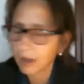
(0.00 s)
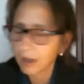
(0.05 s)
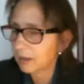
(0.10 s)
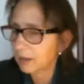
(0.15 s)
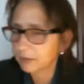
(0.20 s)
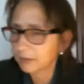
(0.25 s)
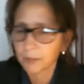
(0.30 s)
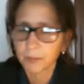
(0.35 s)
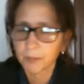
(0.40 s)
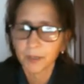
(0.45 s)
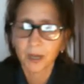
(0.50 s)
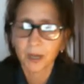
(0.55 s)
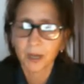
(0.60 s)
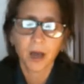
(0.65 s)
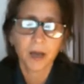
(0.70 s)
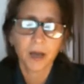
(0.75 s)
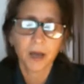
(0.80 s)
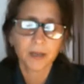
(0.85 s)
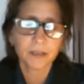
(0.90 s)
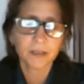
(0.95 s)
to be
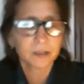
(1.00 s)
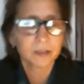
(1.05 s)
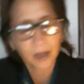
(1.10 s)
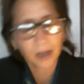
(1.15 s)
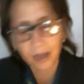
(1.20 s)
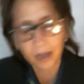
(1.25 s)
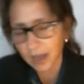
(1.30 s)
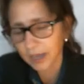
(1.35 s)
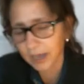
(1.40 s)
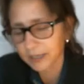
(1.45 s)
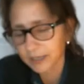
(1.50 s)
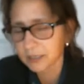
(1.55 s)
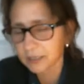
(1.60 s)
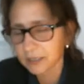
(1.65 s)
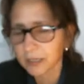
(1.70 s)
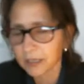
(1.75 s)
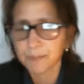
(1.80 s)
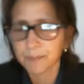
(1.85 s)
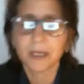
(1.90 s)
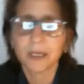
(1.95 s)
honest, I
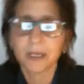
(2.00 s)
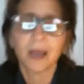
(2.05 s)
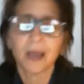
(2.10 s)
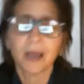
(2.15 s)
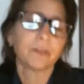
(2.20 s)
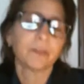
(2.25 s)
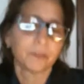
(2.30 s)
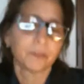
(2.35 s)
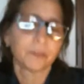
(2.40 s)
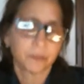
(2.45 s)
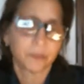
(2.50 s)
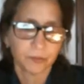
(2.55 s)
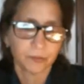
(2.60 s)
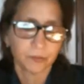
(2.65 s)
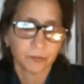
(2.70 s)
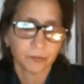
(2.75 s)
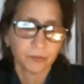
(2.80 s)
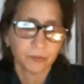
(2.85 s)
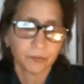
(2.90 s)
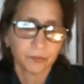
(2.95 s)
slept sound
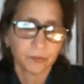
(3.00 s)
too.